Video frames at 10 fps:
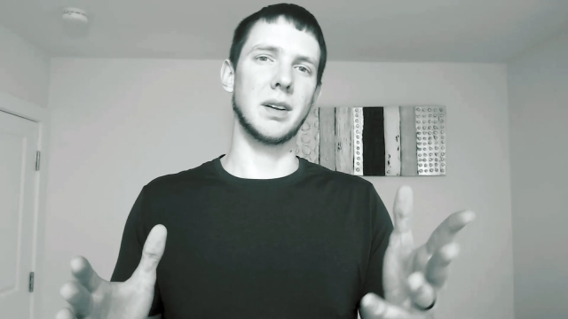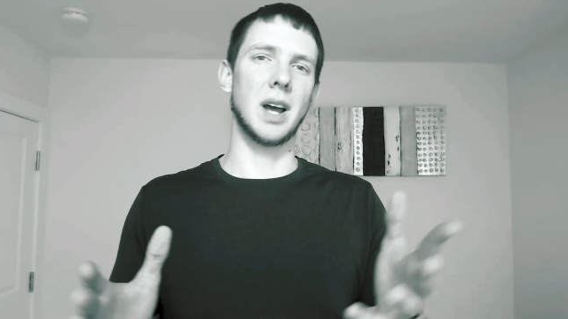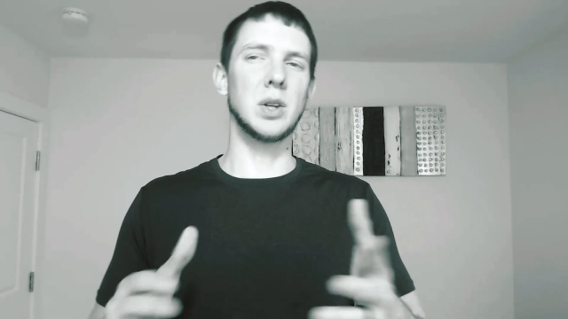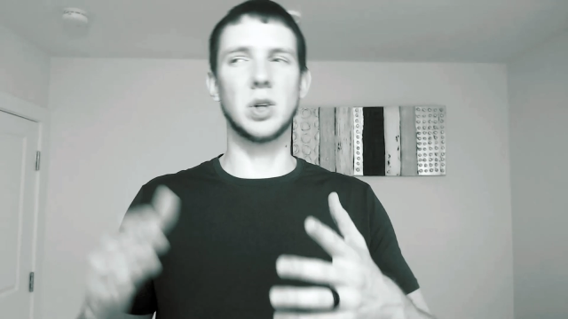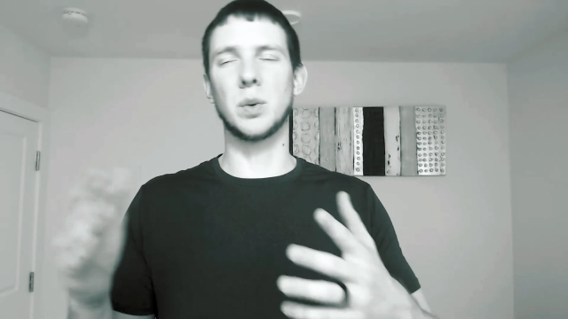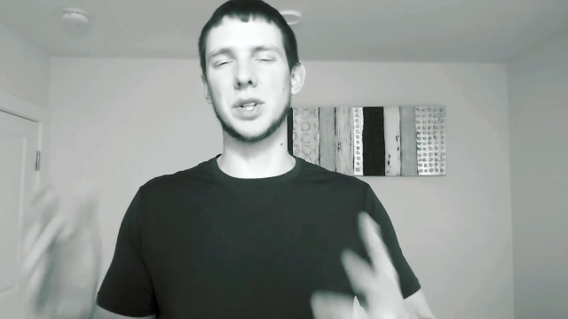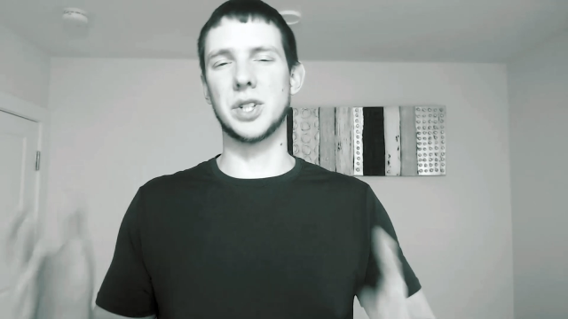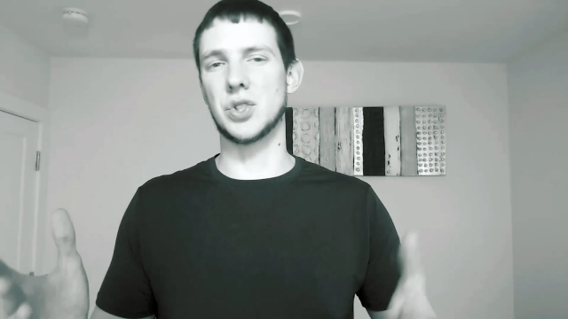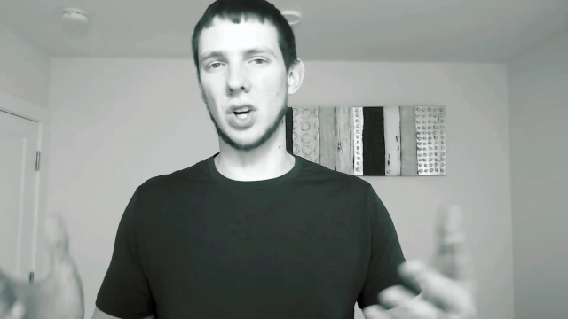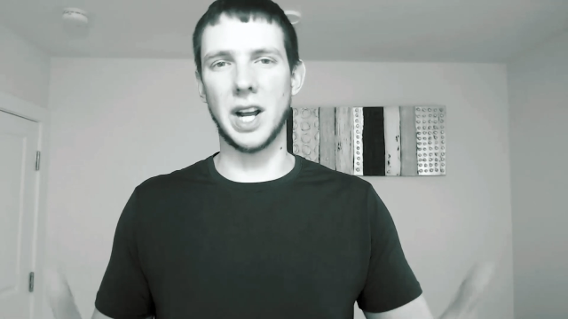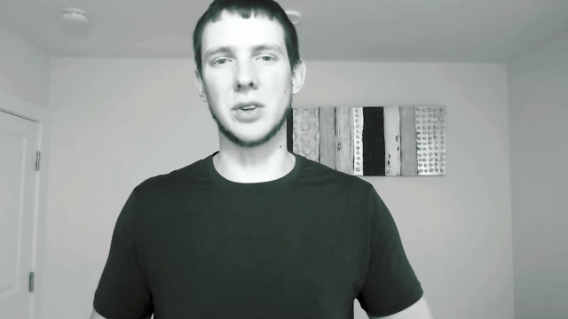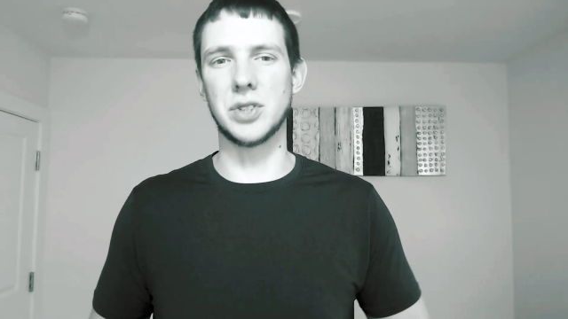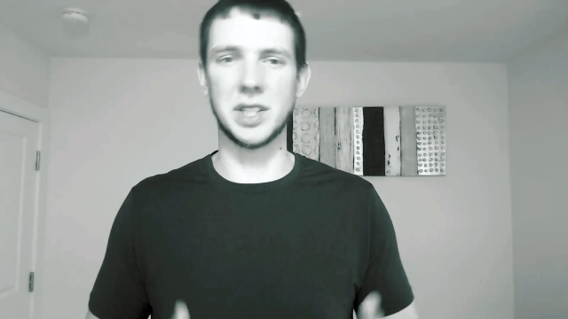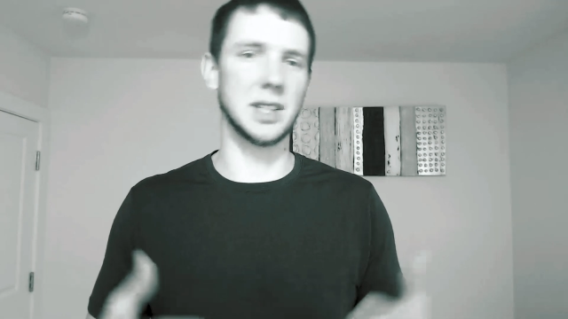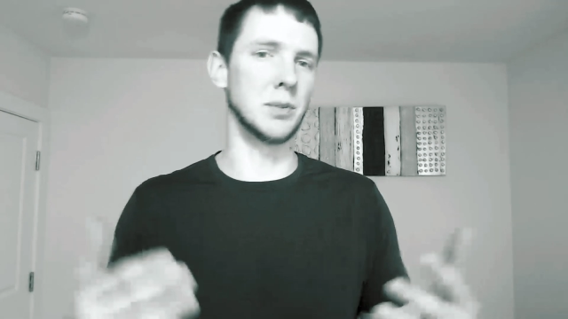I also don't want to just draw it
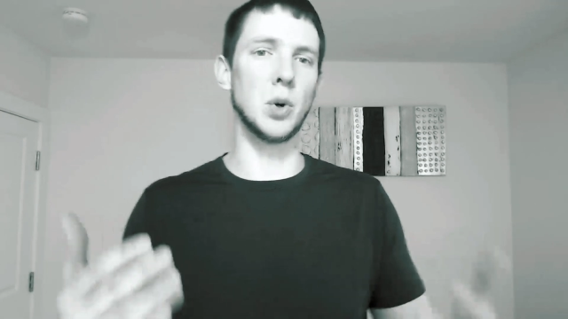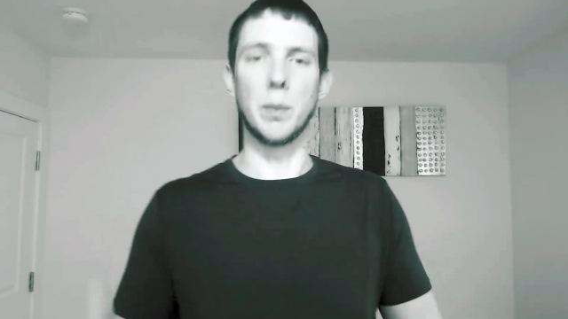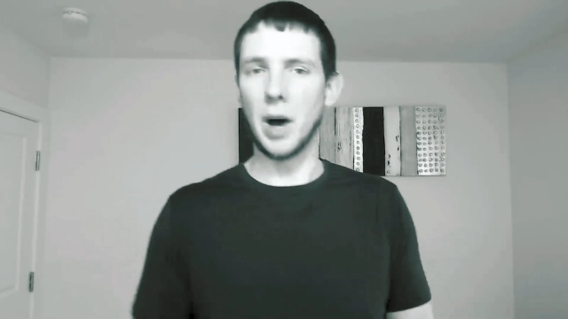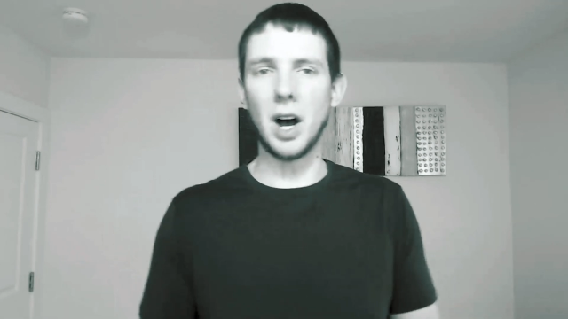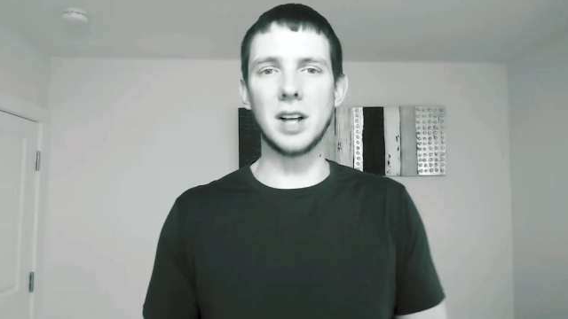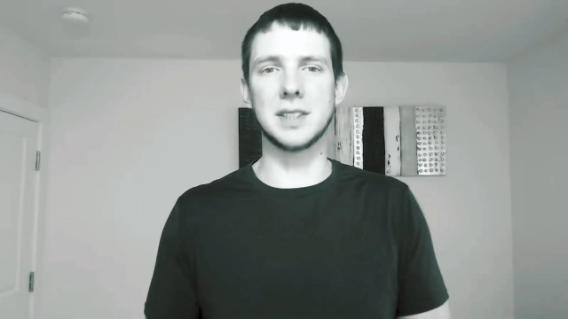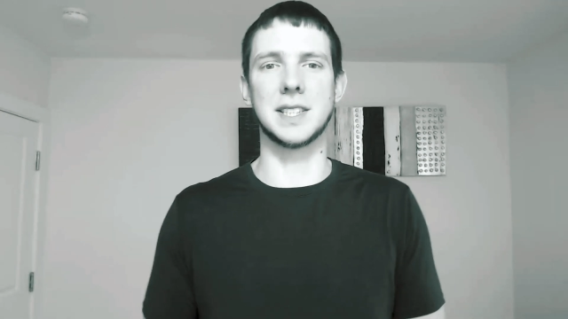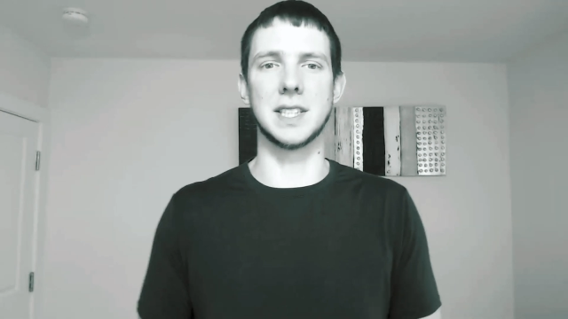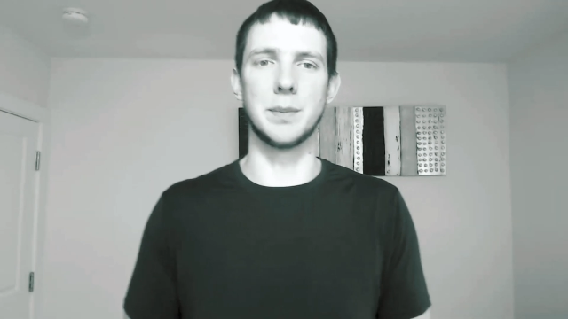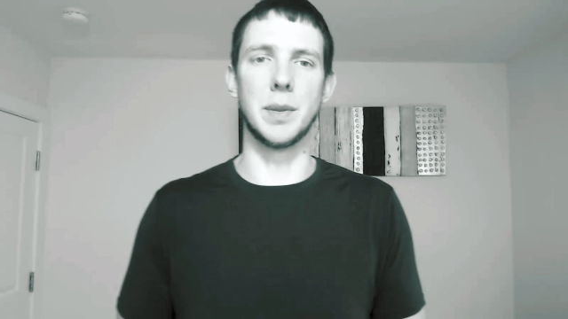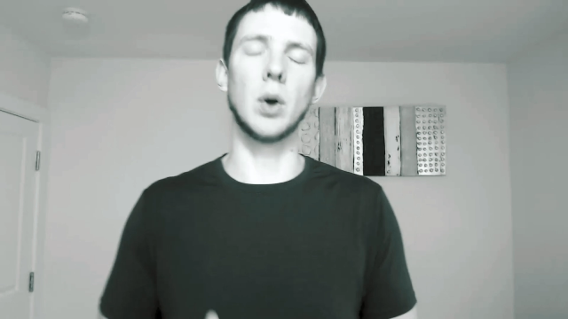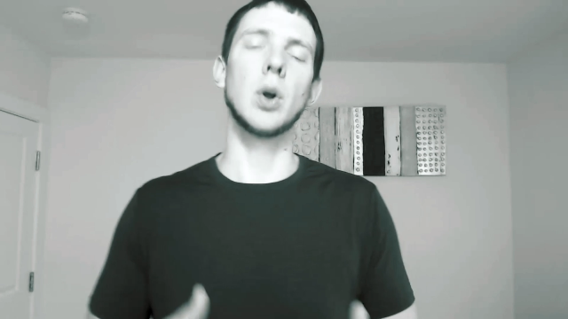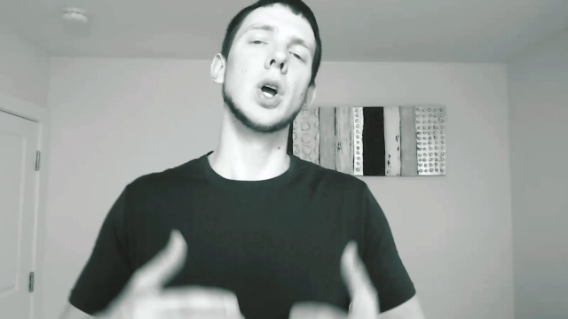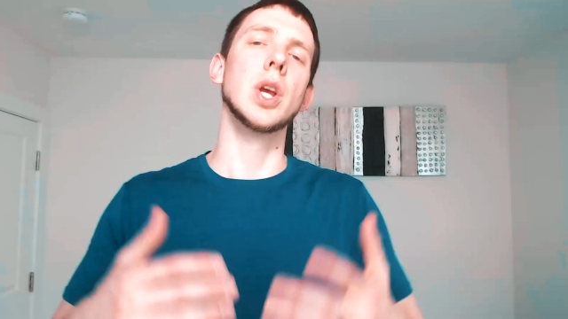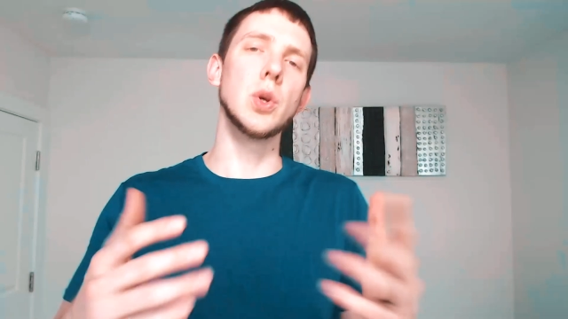out just because I'm doing pauses in the middle.